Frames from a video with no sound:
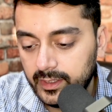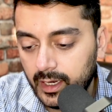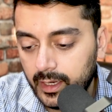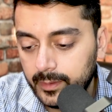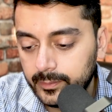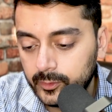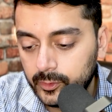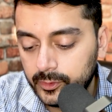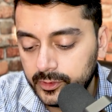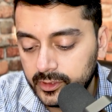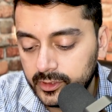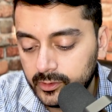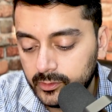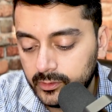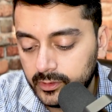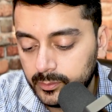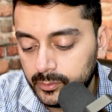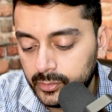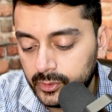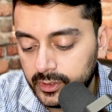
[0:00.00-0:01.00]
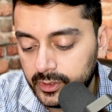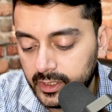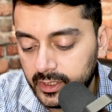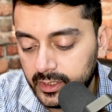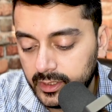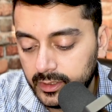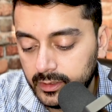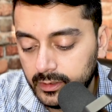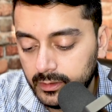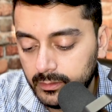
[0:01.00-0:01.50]
I'm going to go ahead and put
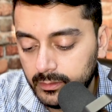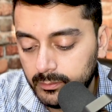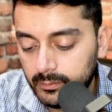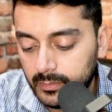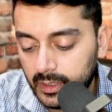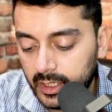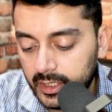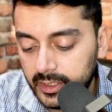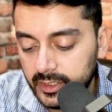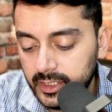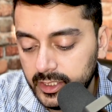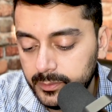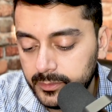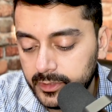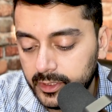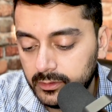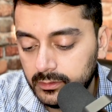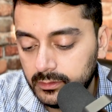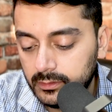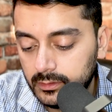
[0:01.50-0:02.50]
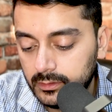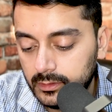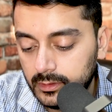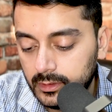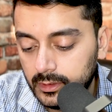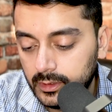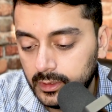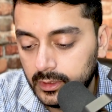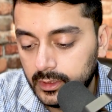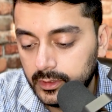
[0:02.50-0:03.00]
in my email.
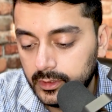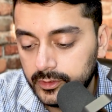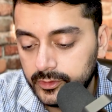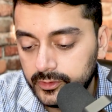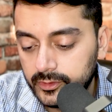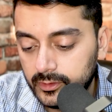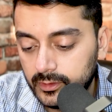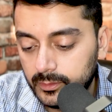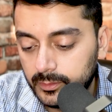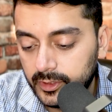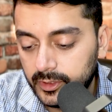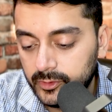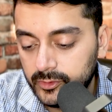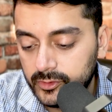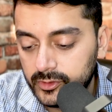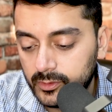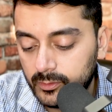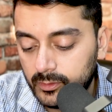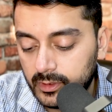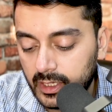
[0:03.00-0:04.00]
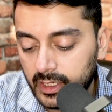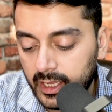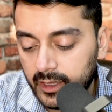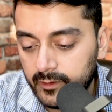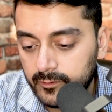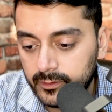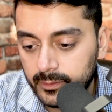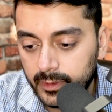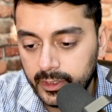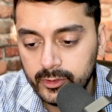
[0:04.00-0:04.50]
So I'm going to use the one I
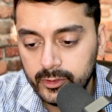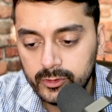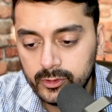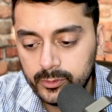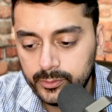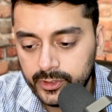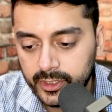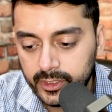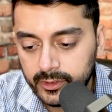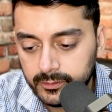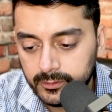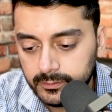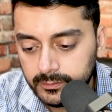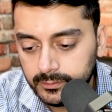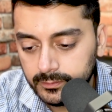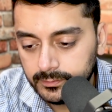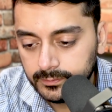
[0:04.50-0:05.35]
have for my YouTube channel.